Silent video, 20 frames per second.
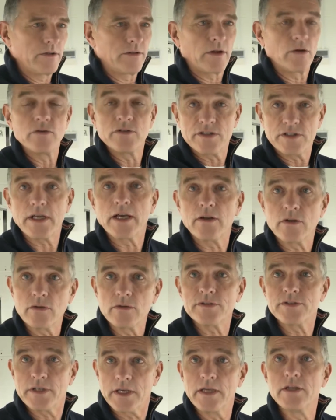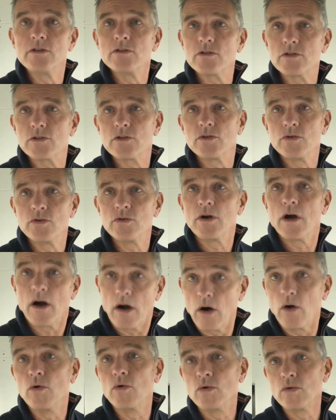Hugh Jones, the research
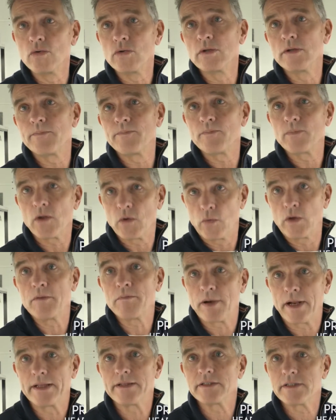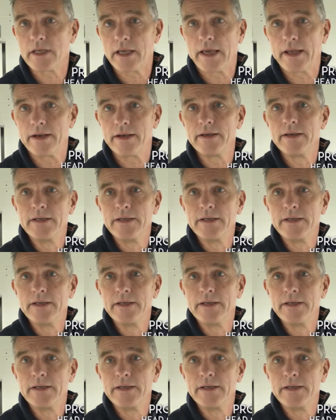leader of the Cereal Transformation